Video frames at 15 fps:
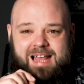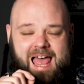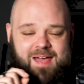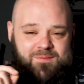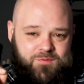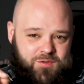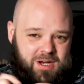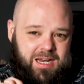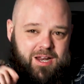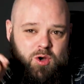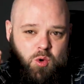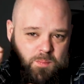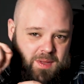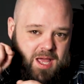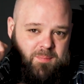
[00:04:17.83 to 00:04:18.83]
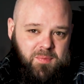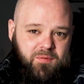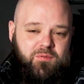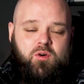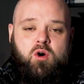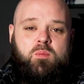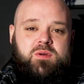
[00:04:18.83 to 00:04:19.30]
every little bit of
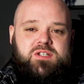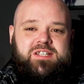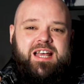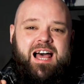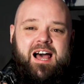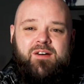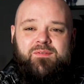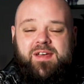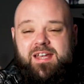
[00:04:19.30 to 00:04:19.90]
performance out of